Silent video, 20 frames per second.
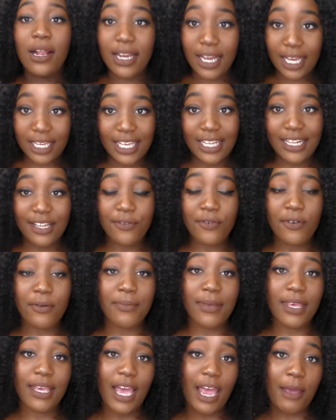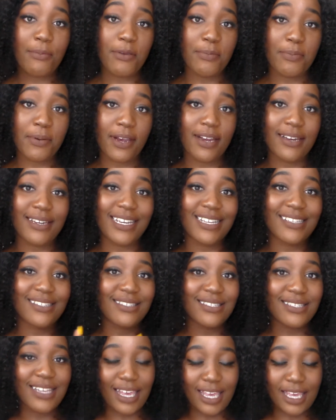Luckily for me, I prepared a
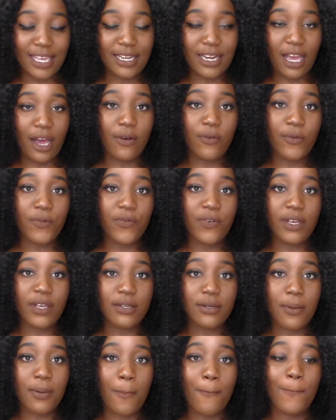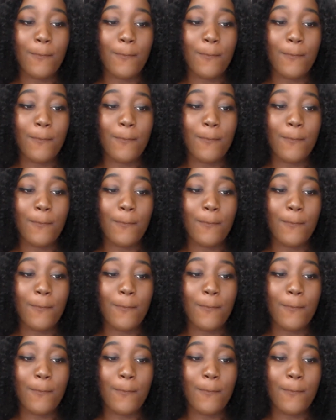second outfit,